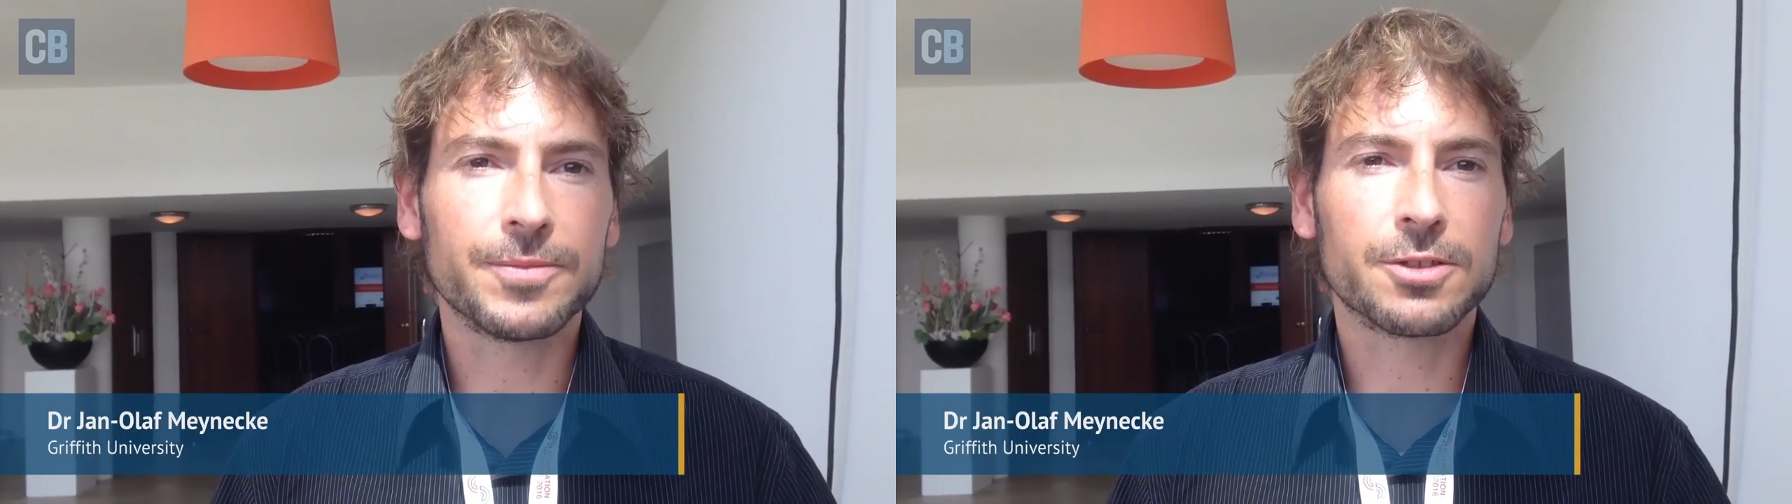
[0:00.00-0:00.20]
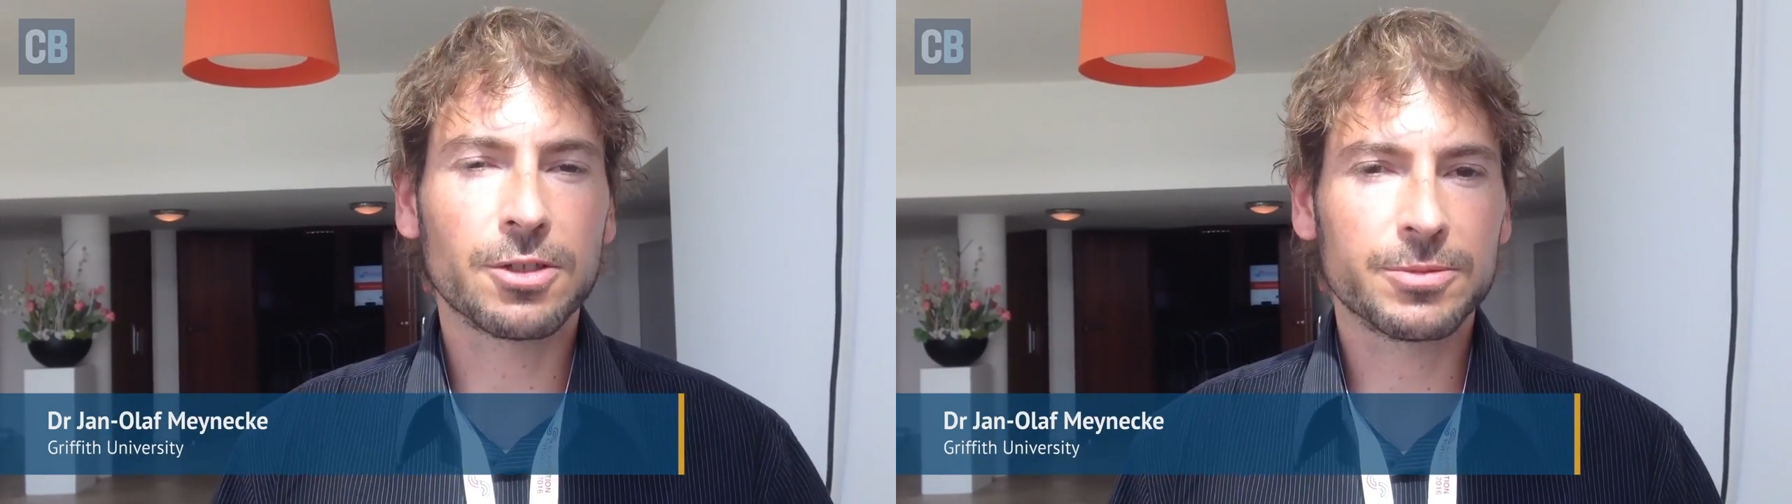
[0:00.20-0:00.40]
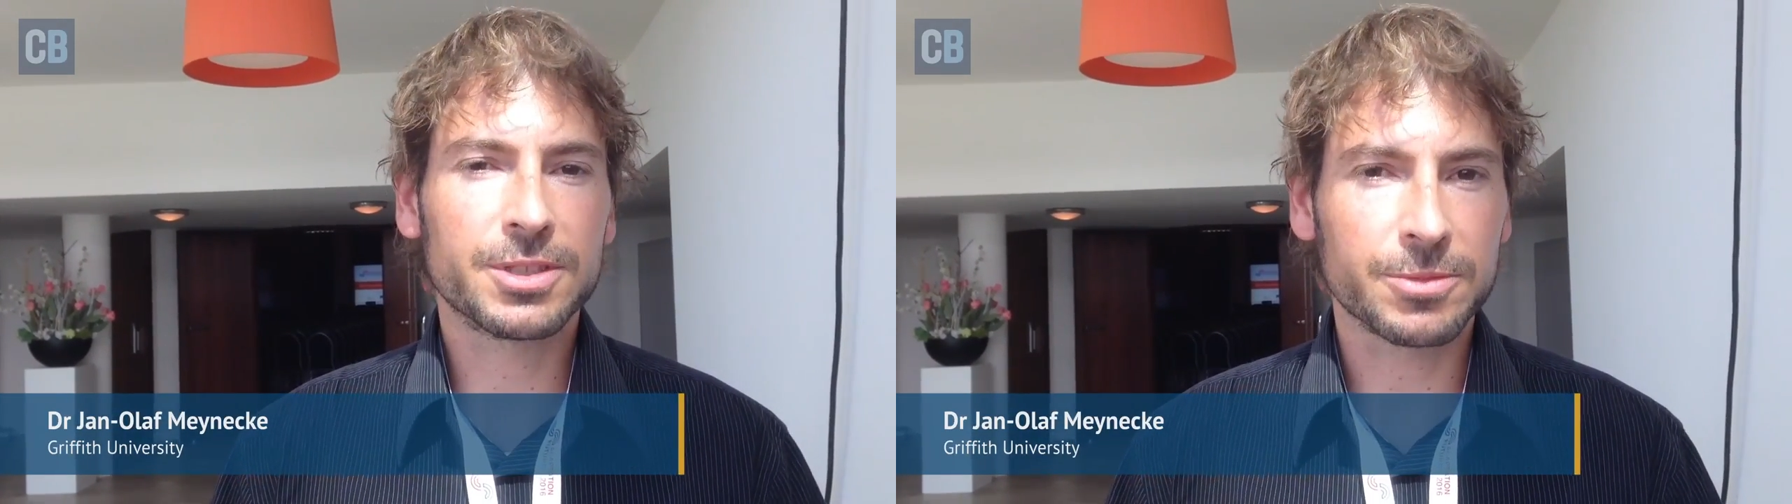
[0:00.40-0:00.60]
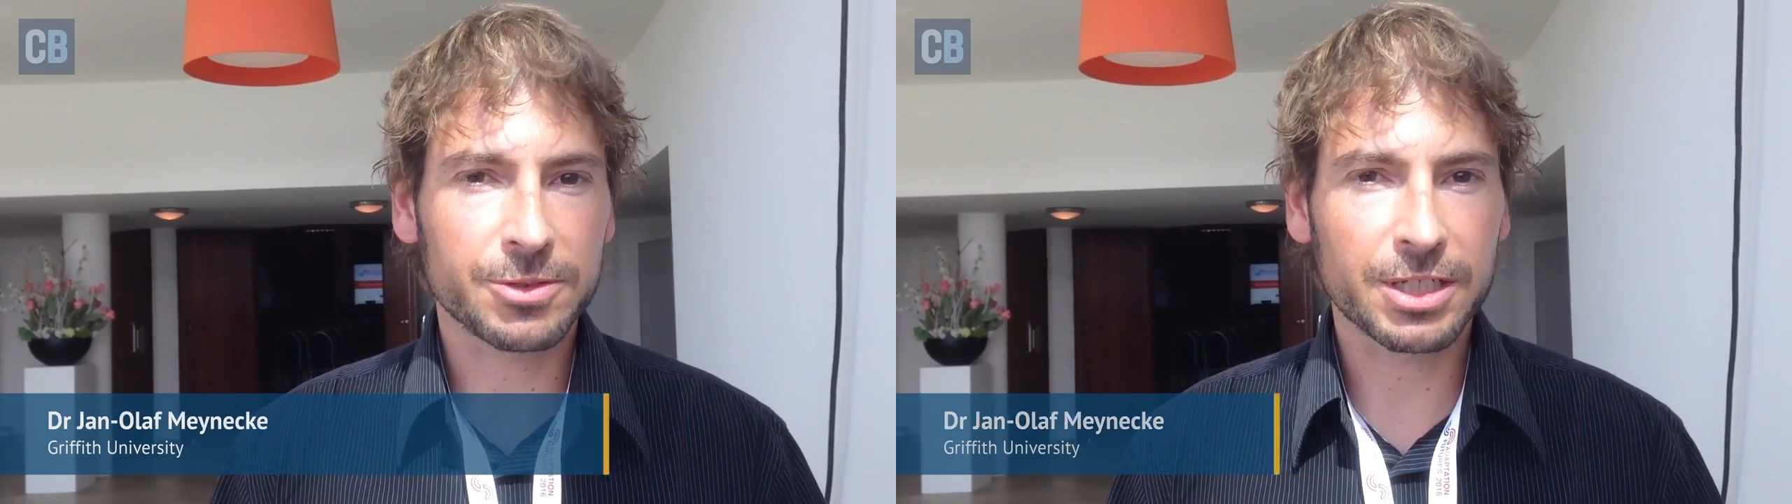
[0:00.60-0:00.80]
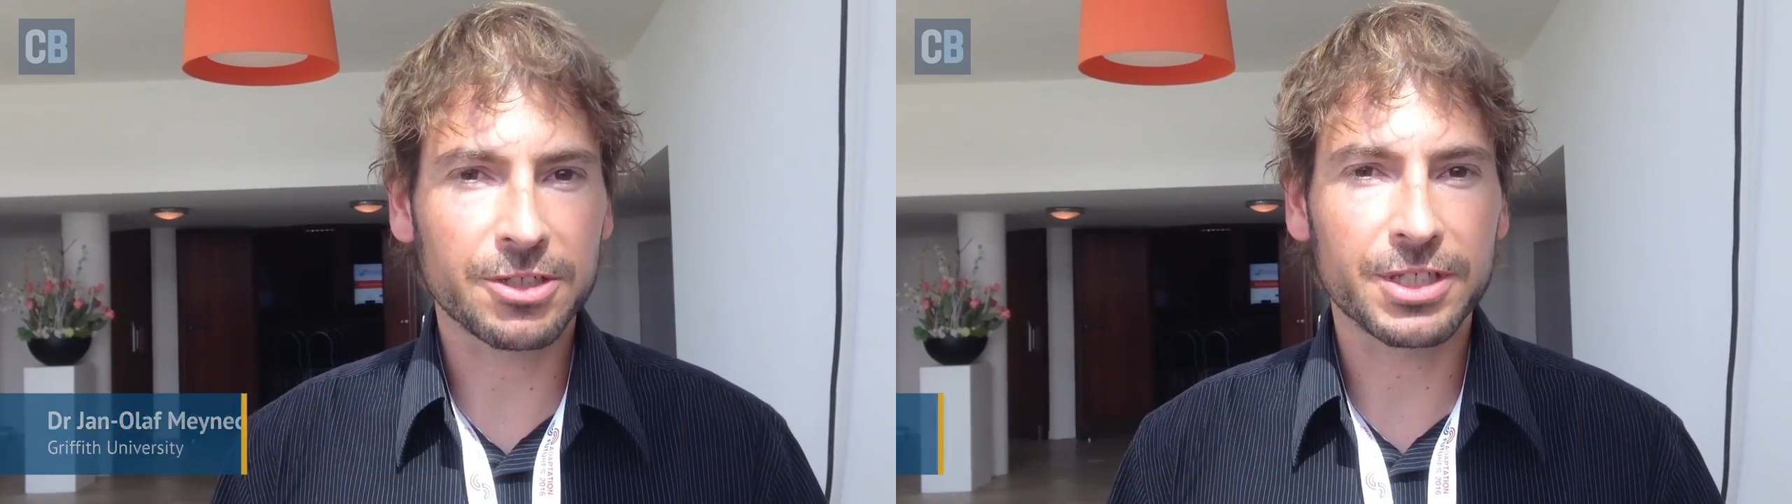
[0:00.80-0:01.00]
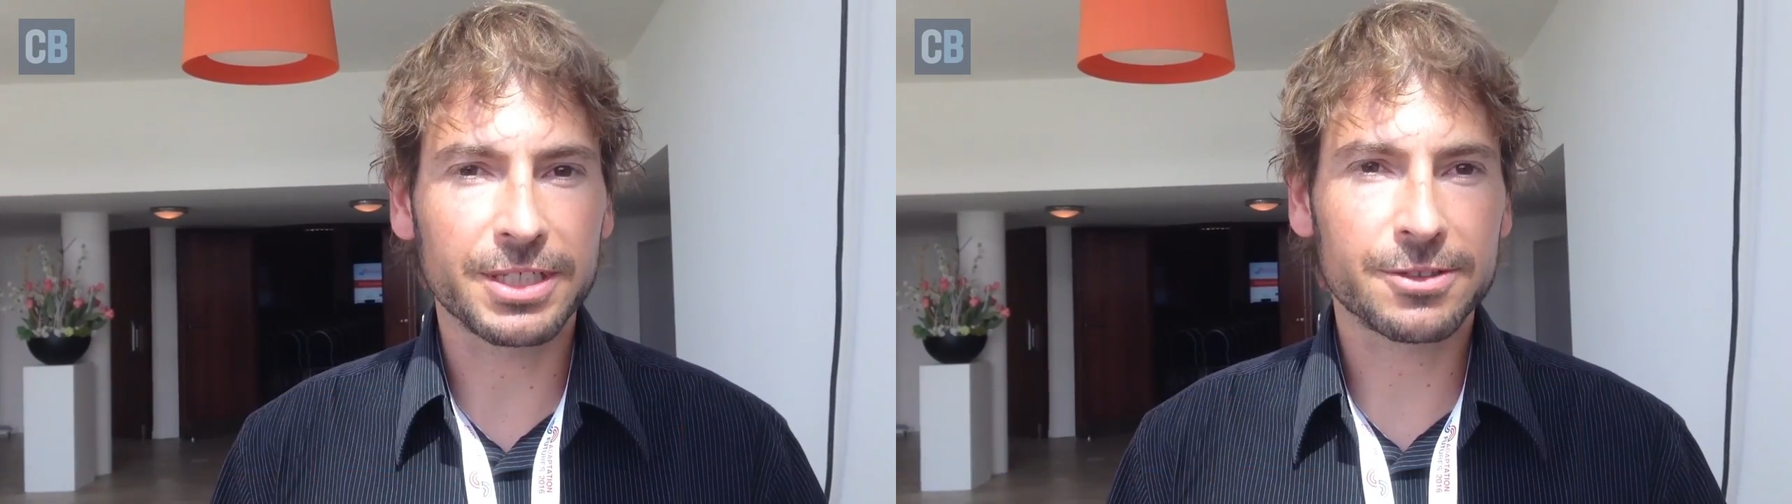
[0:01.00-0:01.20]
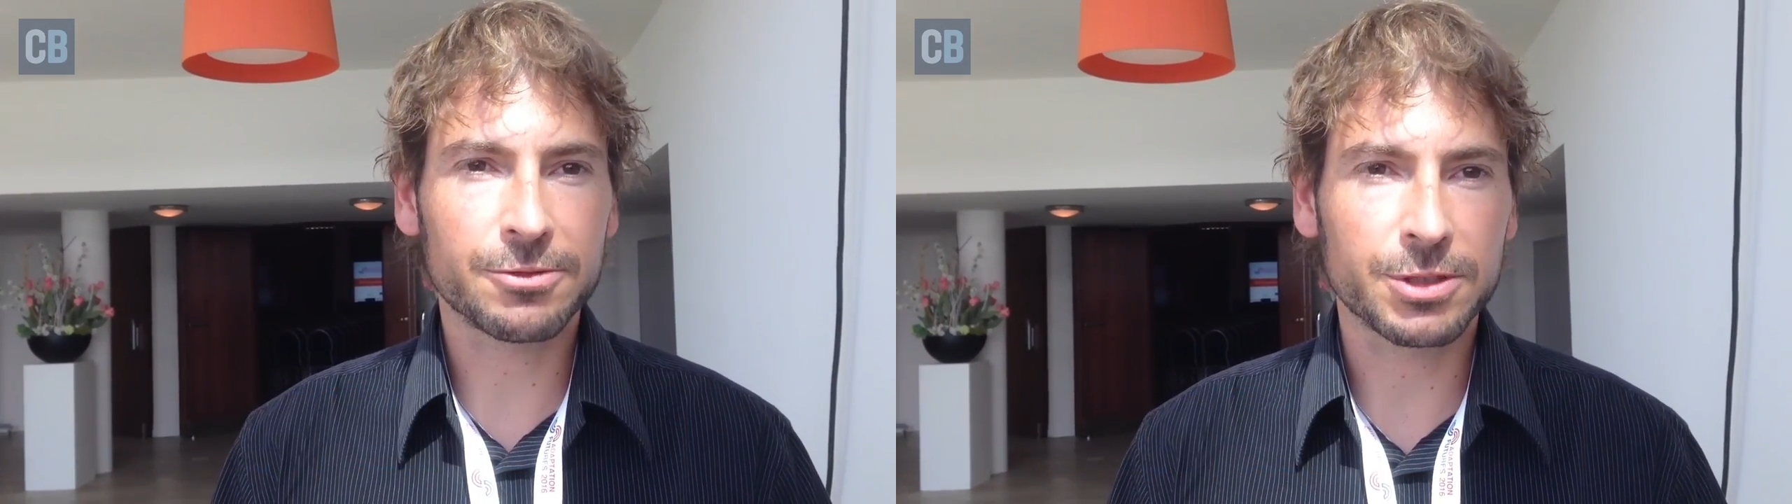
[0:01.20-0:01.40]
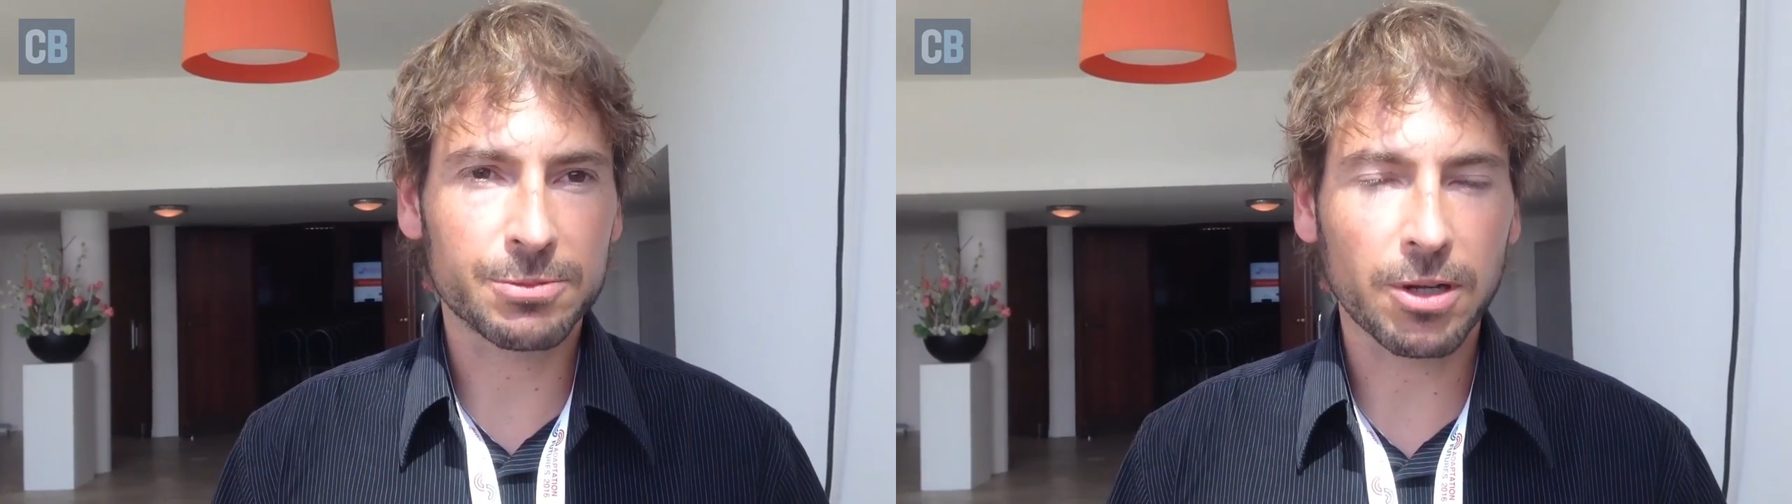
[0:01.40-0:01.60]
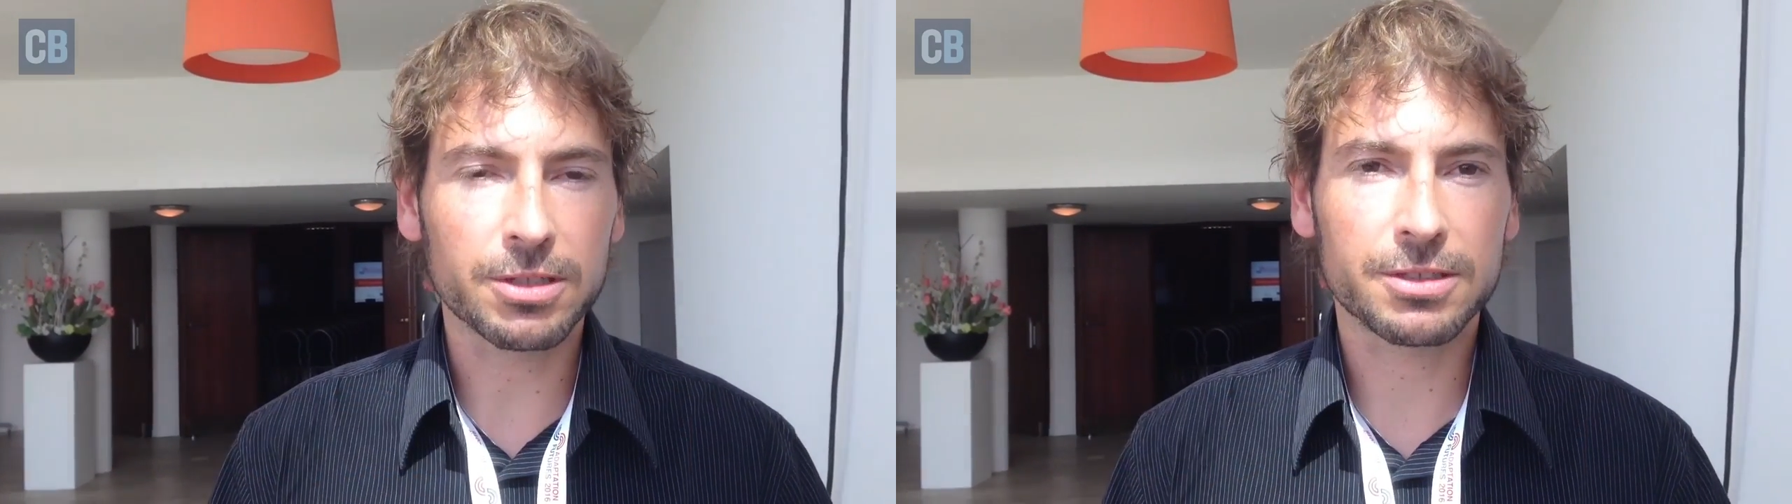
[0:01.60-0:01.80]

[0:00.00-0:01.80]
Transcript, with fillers: determine some strategies to respond